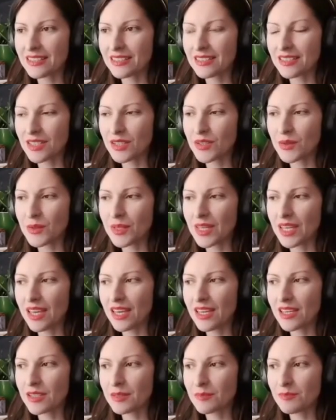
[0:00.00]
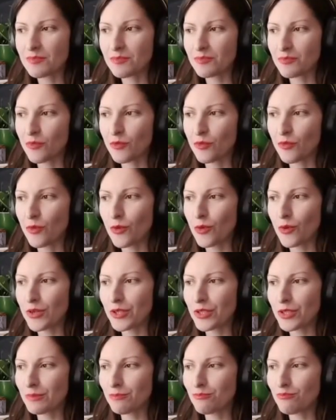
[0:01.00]
in the UK
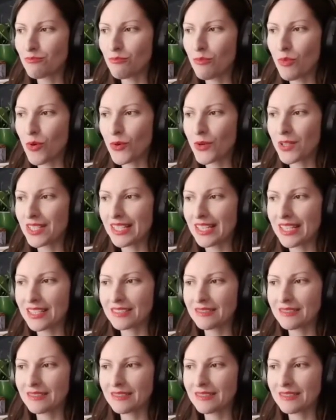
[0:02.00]
for more